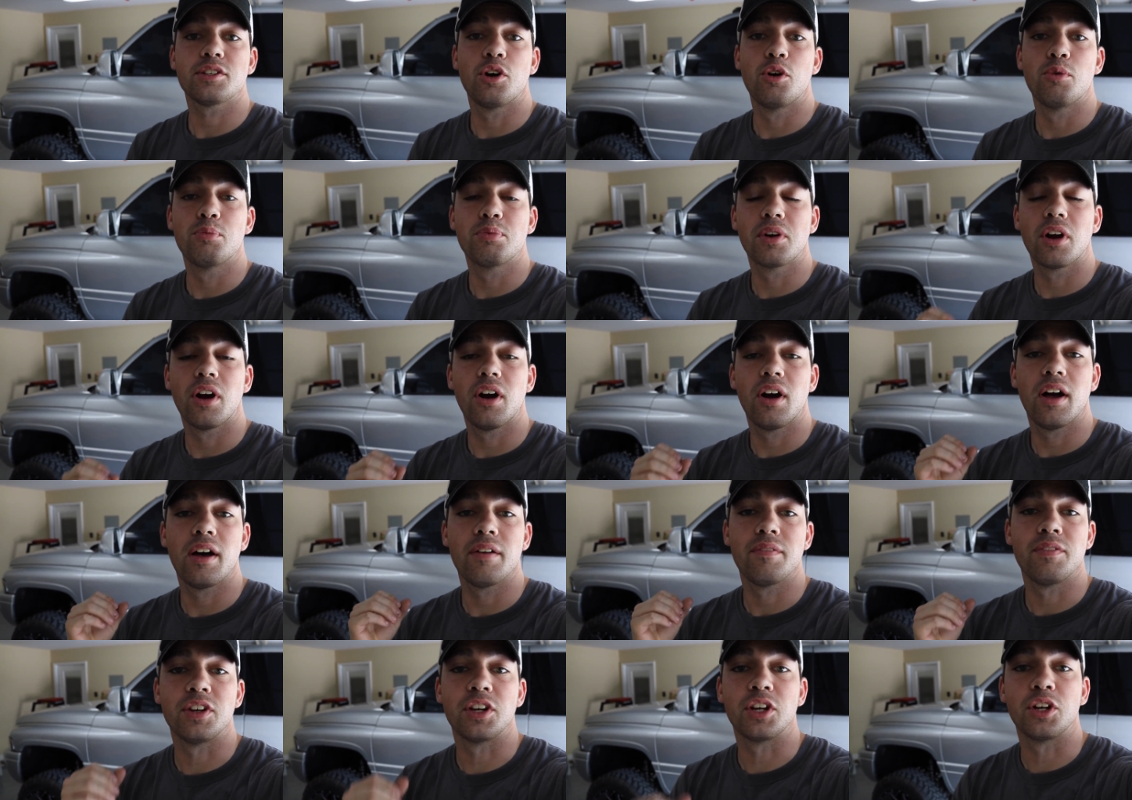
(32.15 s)
I hope you're all
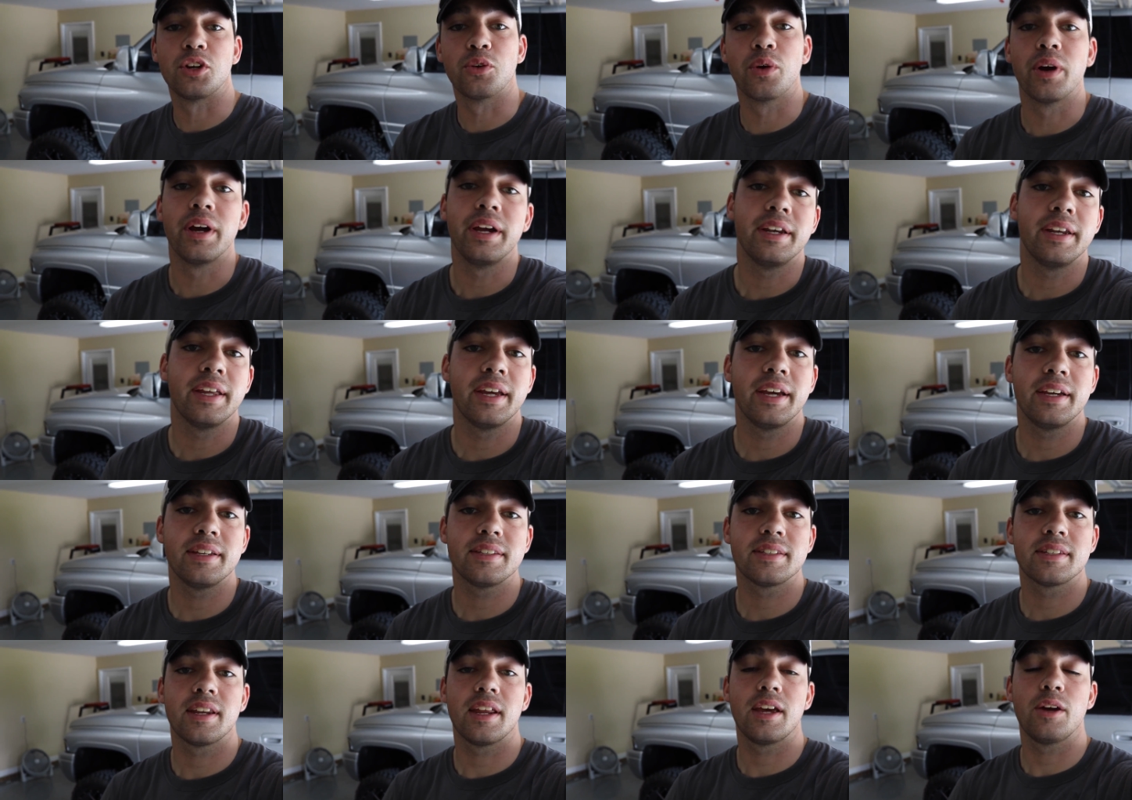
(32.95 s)
having a great day.
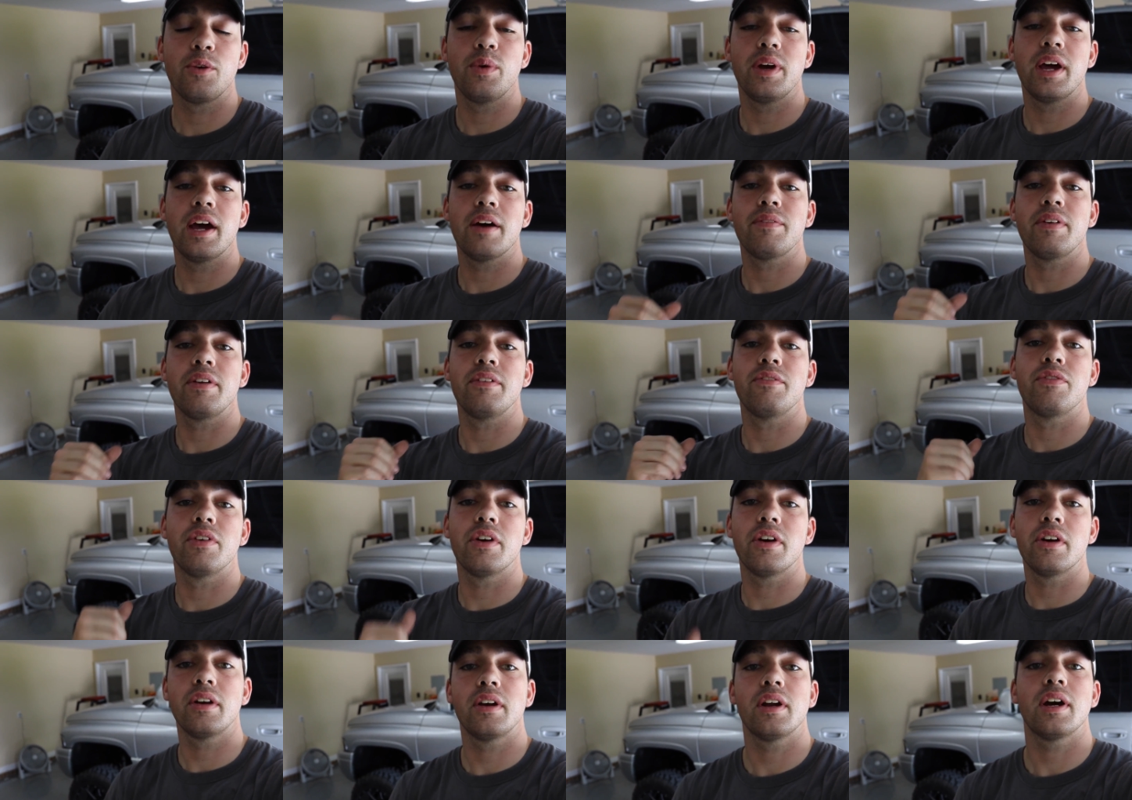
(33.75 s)
Today we have a
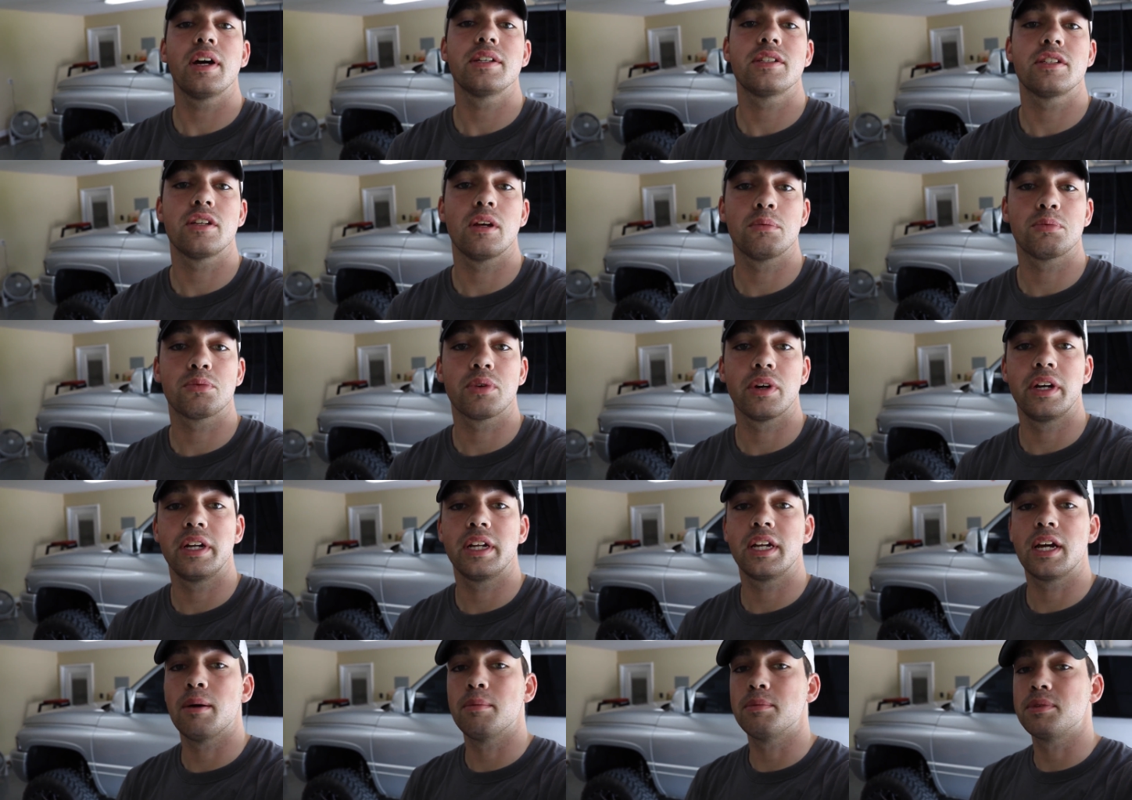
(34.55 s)
very nice
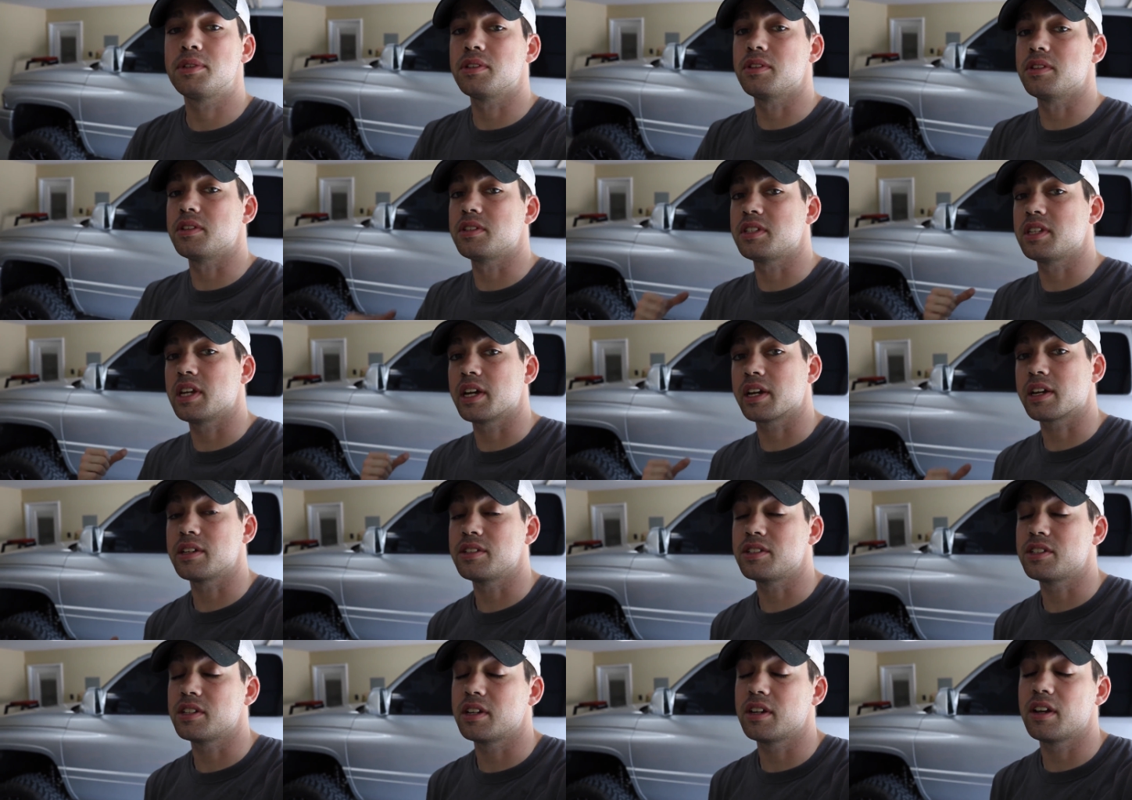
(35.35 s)
upgrade coming to the
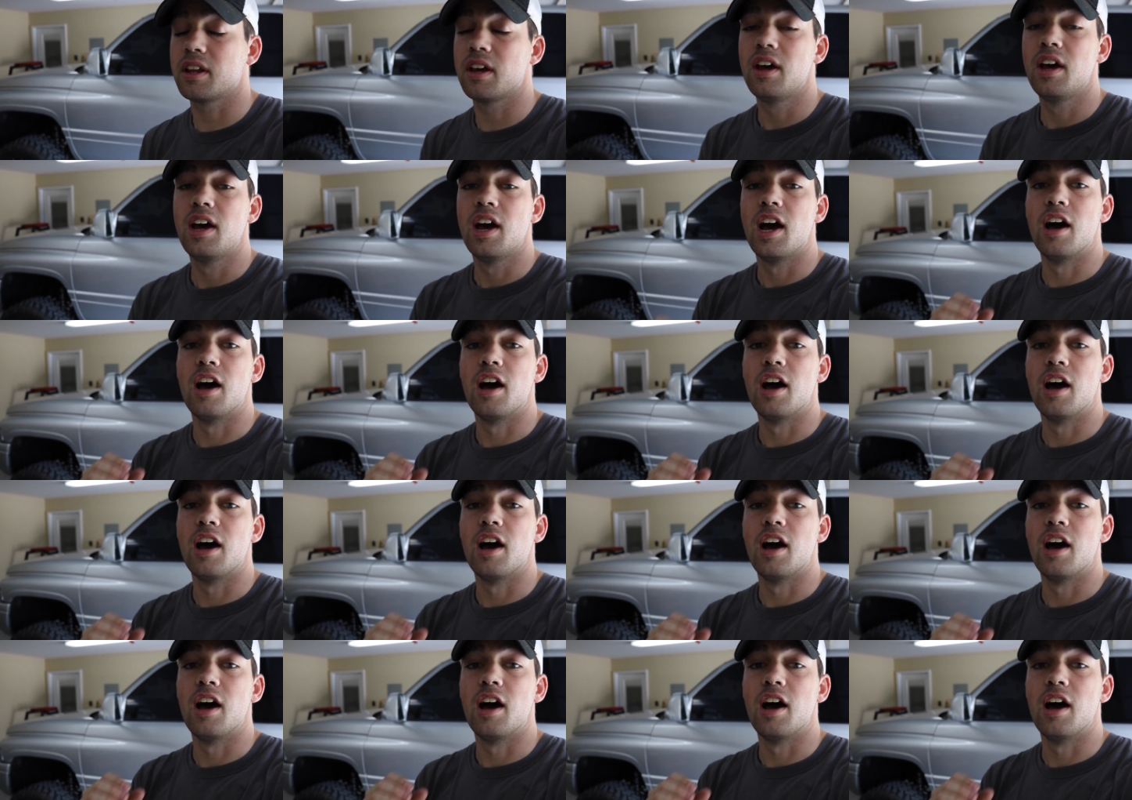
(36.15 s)
second gen.